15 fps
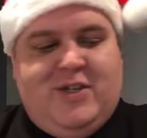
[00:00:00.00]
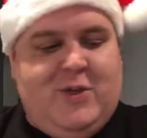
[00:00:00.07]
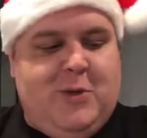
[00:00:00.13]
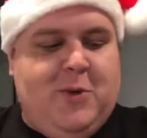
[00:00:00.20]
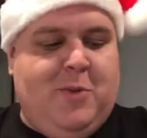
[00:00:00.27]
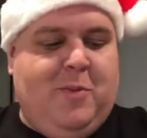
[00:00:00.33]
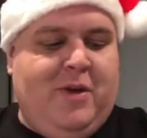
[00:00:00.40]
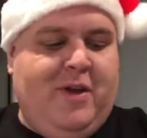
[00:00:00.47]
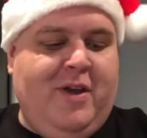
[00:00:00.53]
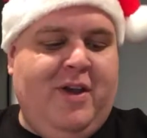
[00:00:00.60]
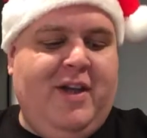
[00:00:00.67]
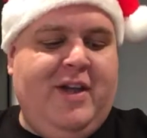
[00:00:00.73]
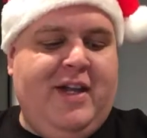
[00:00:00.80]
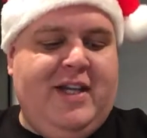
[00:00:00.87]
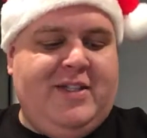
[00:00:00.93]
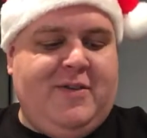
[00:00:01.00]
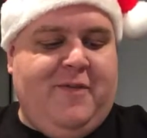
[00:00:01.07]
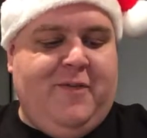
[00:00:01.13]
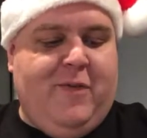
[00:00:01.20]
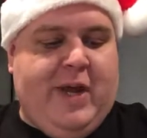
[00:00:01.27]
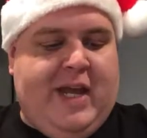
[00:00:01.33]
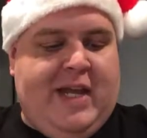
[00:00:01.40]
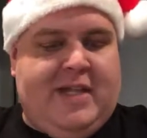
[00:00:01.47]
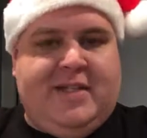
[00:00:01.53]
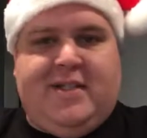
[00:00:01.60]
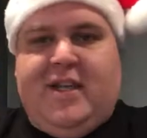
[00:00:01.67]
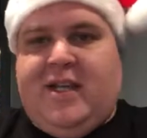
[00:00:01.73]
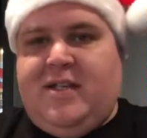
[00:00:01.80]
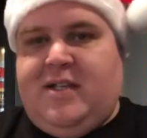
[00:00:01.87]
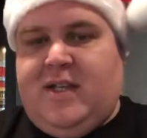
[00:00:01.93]
tube is a phrase
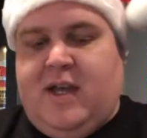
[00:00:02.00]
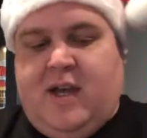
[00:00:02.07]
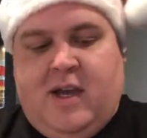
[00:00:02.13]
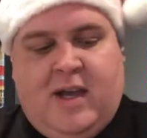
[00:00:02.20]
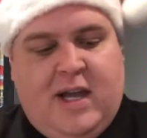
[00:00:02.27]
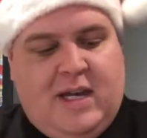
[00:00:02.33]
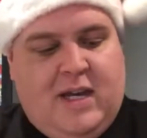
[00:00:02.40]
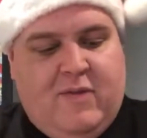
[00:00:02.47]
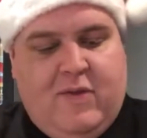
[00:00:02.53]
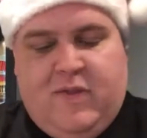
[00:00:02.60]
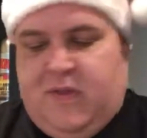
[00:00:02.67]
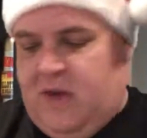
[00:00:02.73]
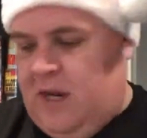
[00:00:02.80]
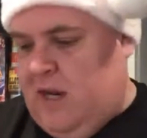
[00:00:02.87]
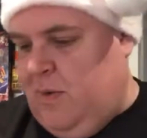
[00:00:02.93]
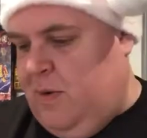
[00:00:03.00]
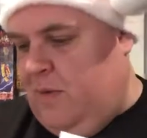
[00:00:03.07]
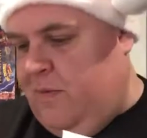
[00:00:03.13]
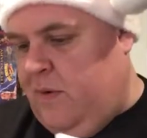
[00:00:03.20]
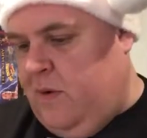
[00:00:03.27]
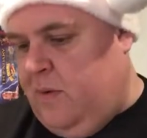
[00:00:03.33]
that I never thought I would